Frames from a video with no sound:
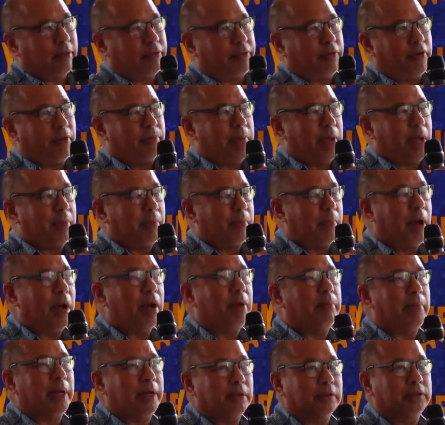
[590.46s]
from my
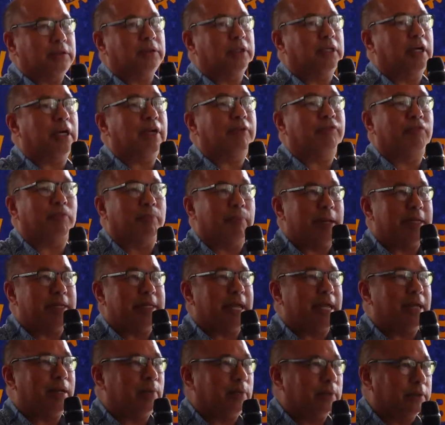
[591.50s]
mom. I also got it from my
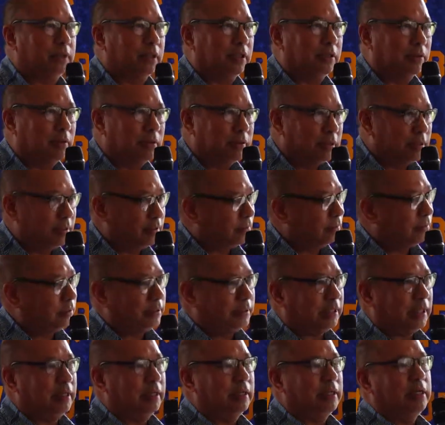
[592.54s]
dad, who was a lawyer, who
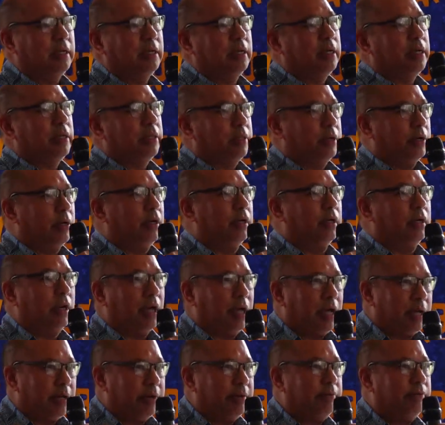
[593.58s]
said there are a
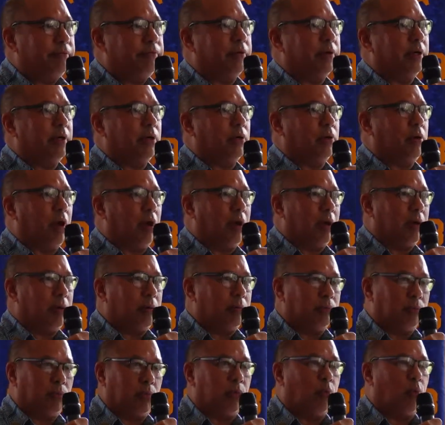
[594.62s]
lot of uh,
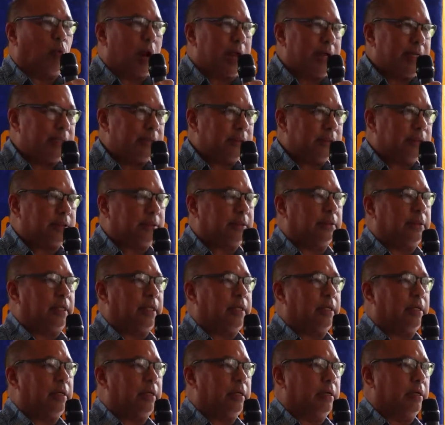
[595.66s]
um, rights
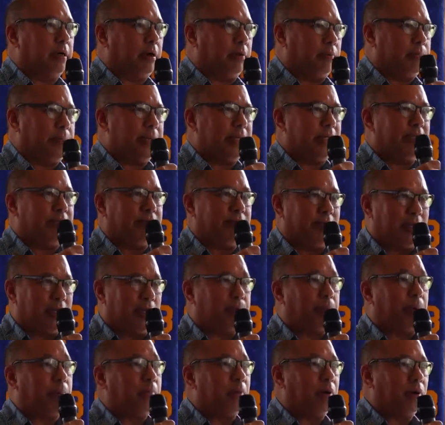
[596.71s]
that are being
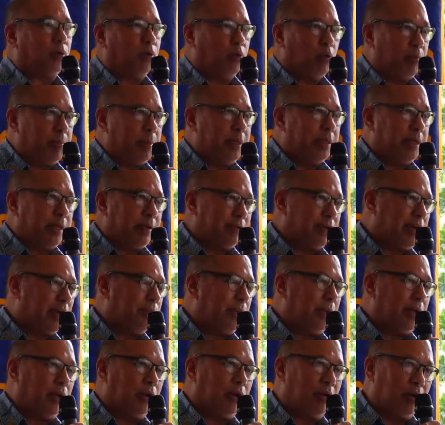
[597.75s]
developed among women They've come
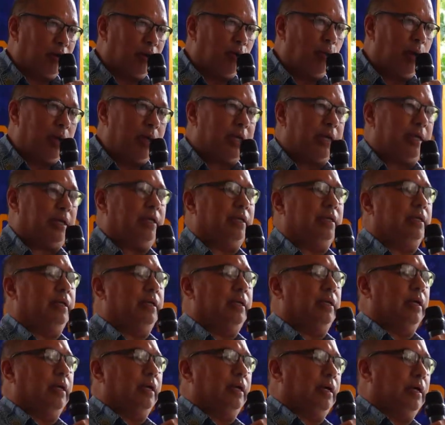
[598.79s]
a long way.
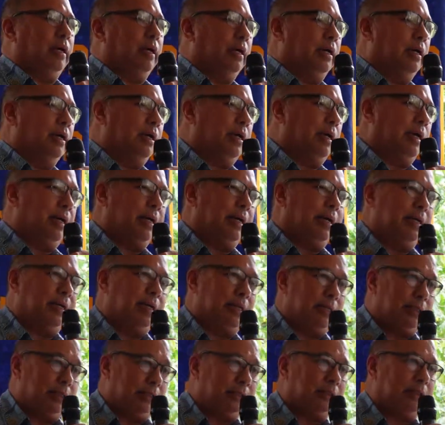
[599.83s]
Uh, and
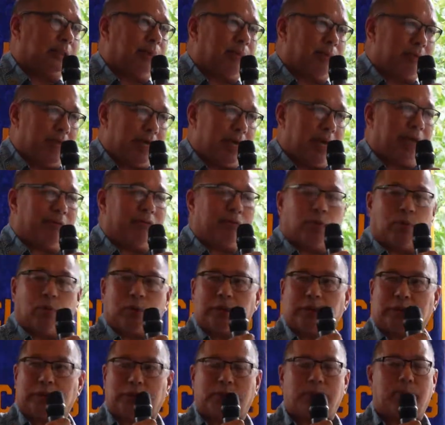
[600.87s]
uh, some of that, of
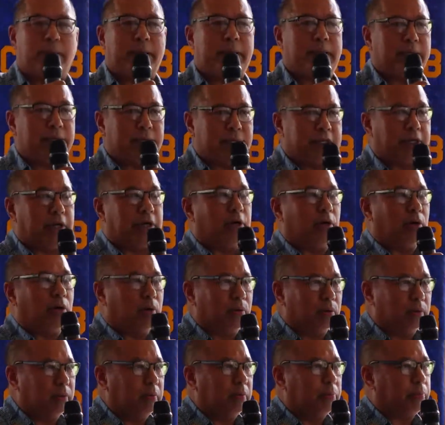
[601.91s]
course, is making their
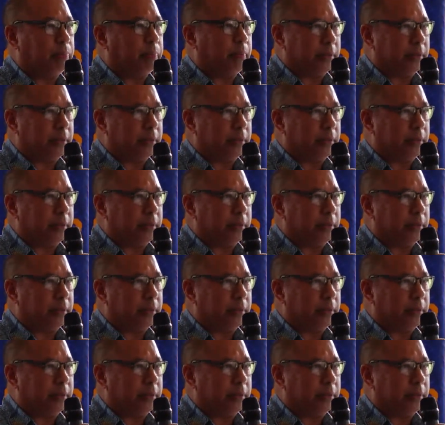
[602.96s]
own